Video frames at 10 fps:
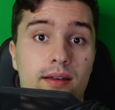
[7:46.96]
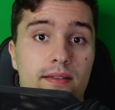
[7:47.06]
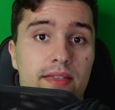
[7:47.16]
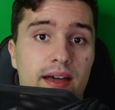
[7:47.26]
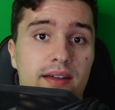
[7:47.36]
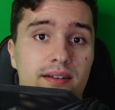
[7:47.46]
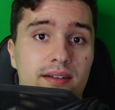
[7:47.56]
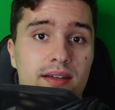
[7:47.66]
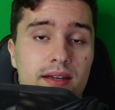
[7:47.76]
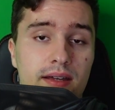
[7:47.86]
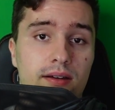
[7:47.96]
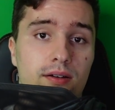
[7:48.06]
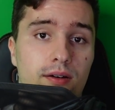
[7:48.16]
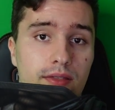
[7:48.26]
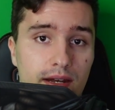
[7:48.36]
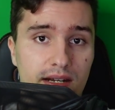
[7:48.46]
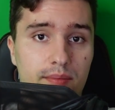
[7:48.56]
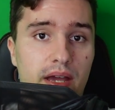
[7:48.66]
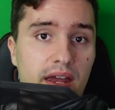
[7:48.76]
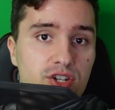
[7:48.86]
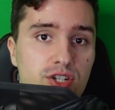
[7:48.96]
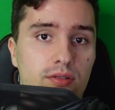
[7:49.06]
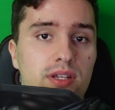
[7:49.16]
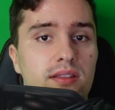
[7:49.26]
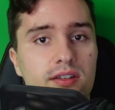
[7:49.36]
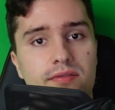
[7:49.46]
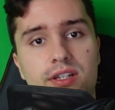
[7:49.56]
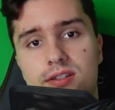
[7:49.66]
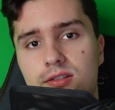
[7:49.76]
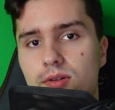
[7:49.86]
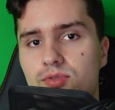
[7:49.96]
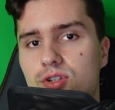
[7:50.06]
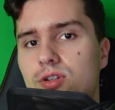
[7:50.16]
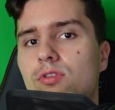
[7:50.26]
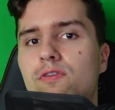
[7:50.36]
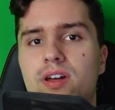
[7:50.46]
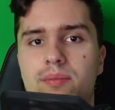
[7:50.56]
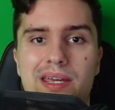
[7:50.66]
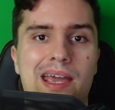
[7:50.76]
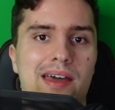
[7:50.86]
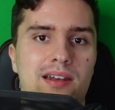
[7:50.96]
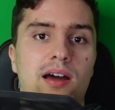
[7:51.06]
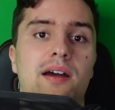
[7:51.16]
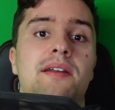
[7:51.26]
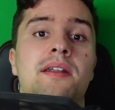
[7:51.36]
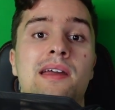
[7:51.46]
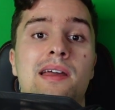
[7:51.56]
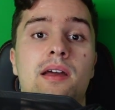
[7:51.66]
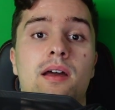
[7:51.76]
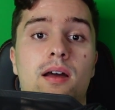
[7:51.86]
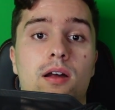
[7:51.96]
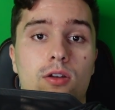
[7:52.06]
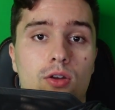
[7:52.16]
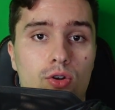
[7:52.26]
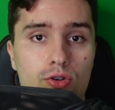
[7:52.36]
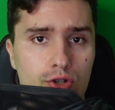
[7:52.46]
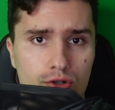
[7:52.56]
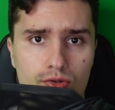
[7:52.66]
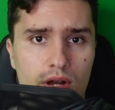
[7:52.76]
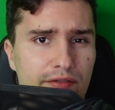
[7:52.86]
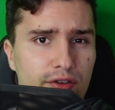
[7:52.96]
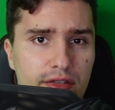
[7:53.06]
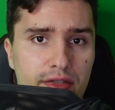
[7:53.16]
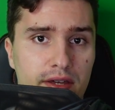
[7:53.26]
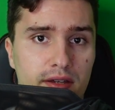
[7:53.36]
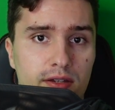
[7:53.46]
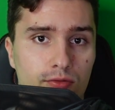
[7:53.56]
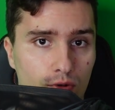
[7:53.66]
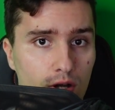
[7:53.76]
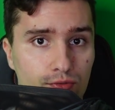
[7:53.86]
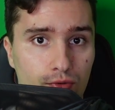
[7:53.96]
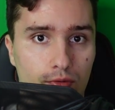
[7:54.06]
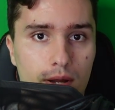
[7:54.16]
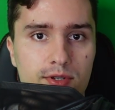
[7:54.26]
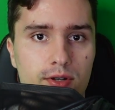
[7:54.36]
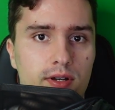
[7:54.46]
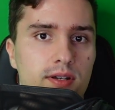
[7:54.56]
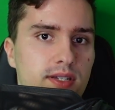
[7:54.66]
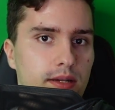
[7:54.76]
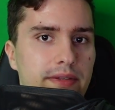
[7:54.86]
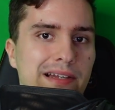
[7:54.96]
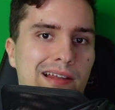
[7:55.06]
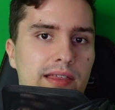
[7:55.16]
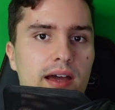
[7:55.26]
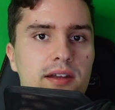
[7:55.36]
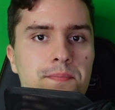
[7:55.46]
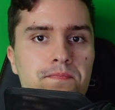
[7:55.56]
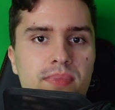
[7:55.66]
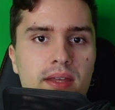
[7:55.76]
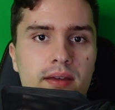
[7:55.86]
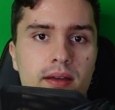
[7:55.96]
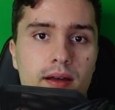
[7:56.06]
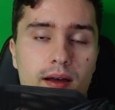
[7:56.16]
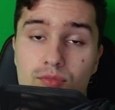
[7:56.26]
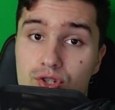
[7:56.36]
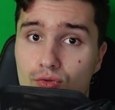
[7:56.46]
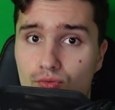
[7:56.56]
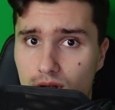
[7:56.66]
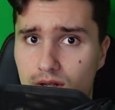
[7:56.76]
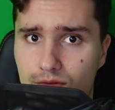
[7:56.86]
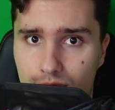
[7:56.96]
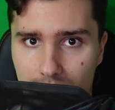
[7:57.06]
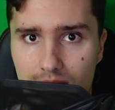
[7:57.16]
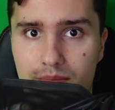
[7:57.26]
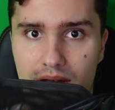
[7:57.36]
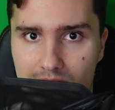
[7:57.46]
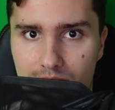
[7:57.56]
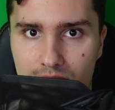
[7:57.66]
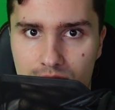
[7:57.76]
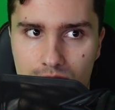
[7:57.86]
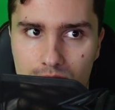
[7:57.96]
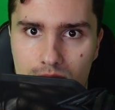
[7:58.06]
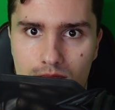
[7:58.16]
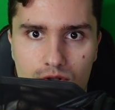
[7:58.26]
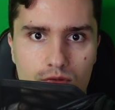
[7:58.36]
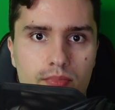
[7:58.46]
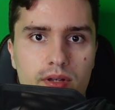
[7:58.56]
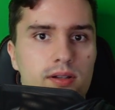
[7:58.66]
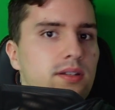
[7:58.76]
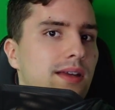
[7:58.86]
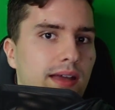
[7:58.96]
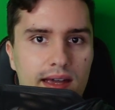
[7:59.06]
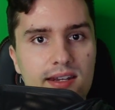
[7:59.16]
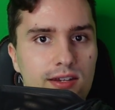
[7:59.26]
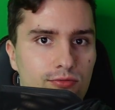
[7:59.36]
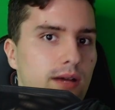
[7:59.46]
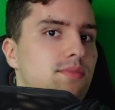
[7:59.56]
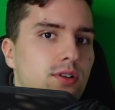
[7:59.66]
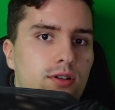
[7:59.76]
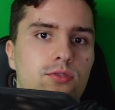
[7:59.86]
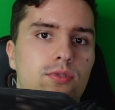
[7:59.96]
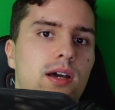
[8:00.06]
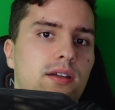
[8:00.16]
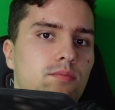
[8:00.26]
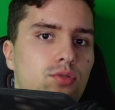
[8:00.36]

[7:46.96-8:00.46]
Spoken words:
Then, on the landing page, down here in this video's description, you will find a big headline, learn to do everything you want with WebSockets, something like that. So will you really be able to build any WebSocket-related